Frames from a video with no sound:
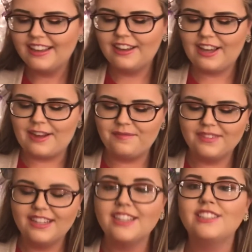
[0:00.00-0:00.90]
Okay,
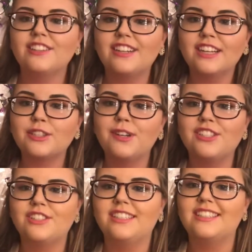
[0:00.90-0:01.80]
so the next
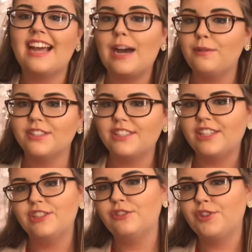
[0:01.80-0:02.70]
question is, how was the
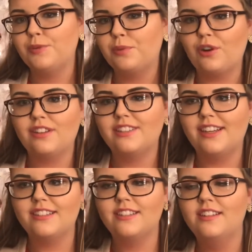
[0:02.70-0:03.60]
interview
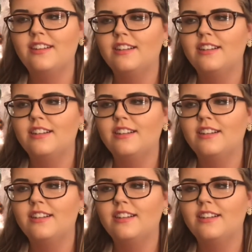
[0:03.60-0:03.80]
process?